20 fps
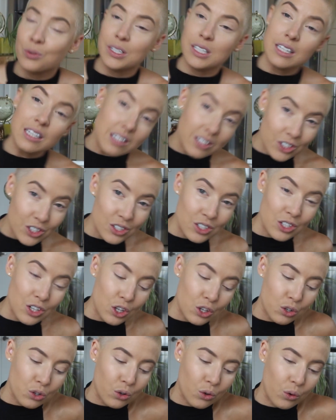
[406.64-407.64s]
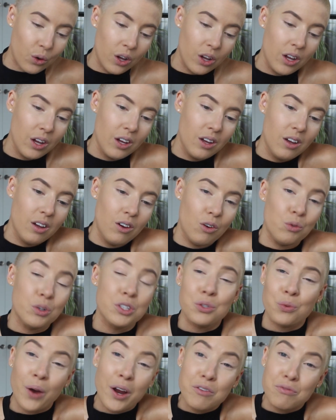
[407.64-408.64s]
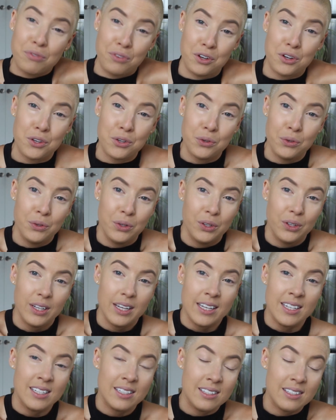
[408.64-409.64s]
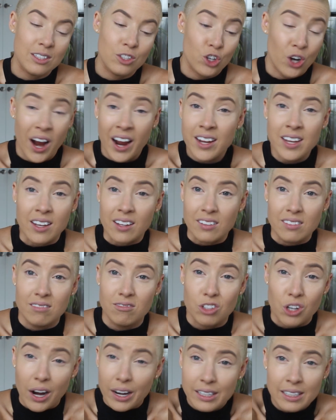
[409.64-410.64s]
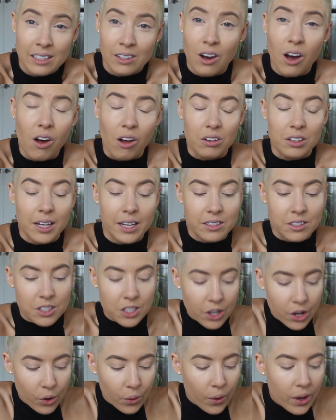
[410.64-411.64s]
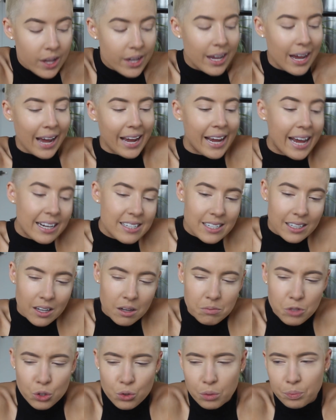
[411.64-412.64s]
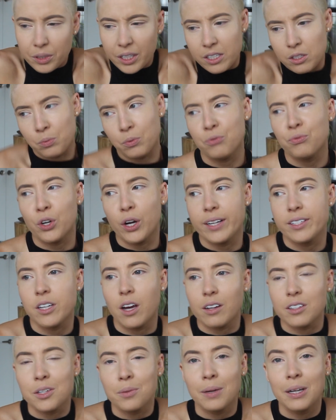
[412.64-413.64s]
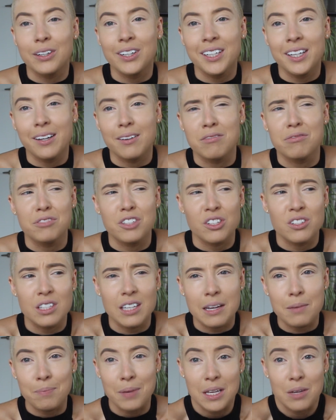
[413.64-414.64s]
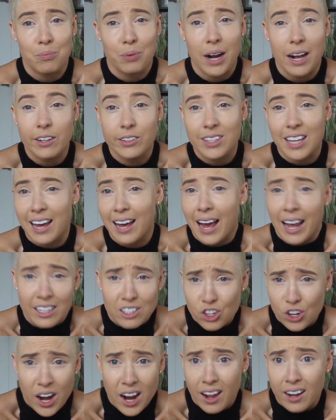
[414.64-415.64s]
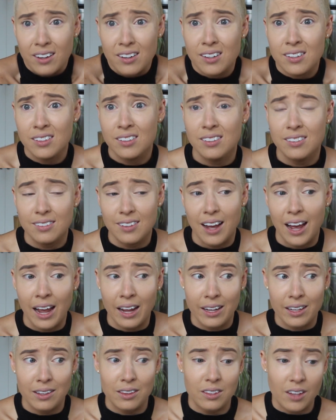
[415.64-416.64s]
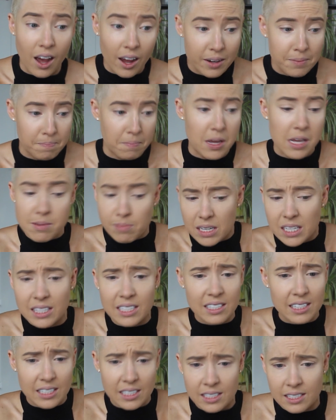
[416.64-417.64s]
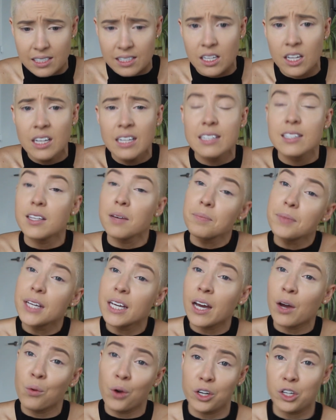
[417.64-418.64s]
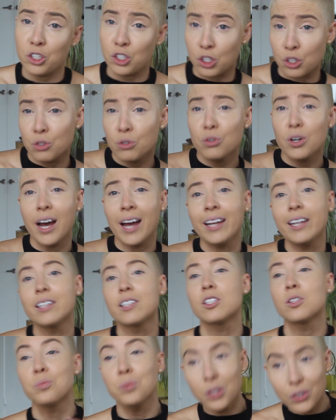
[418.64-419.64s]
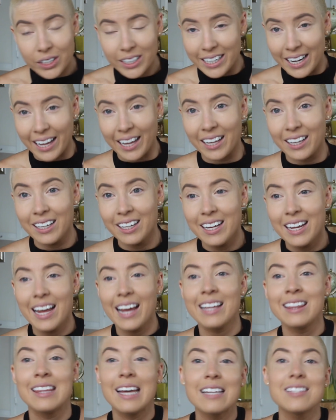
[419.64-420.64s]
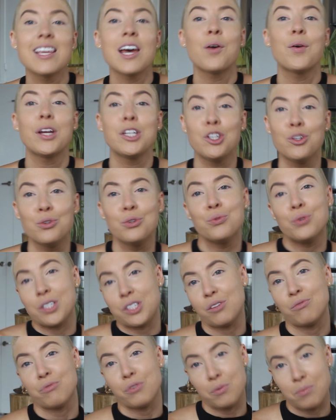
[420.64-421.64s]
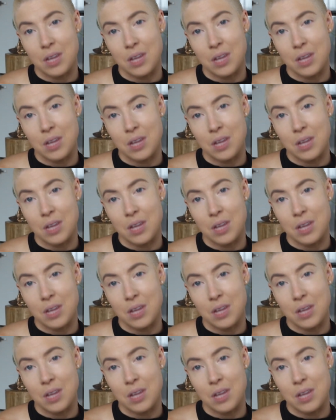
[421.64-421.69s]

what teaches you what's right for you, is trying it all. And so I had to come to a place before I talked about it of just being proud that I tried. I thought maybe this is something I want to do. I explored it, and that's how I knew it wasn't for